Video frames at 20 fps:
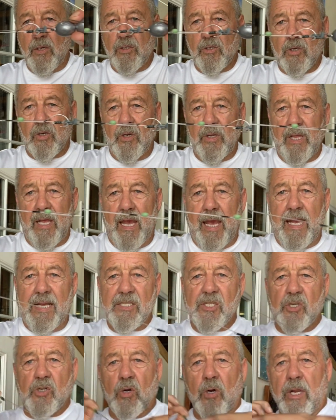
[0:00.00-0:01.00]
through the air
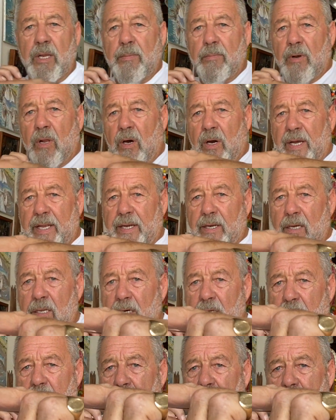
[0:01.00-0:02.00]
streamlined.
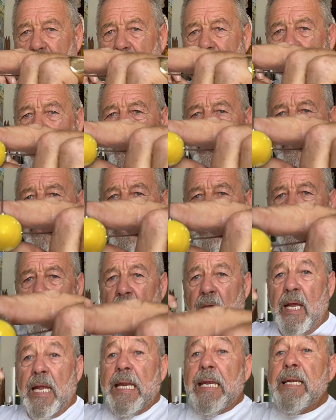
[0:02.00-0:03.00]
Look,
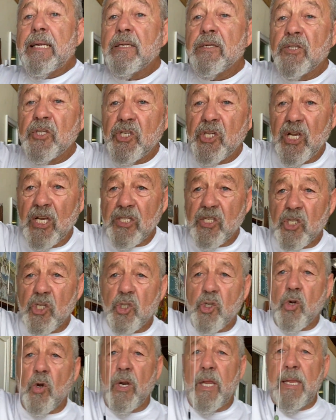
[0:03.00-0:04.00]
just
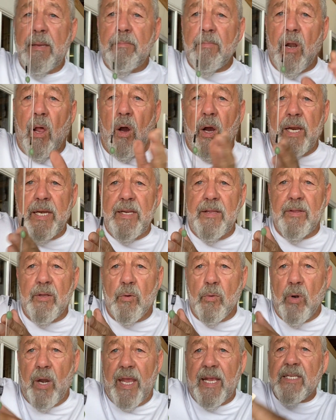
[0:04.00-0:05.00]
streamlining the
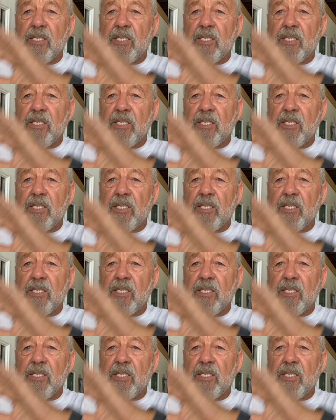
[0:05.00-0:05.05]
rig,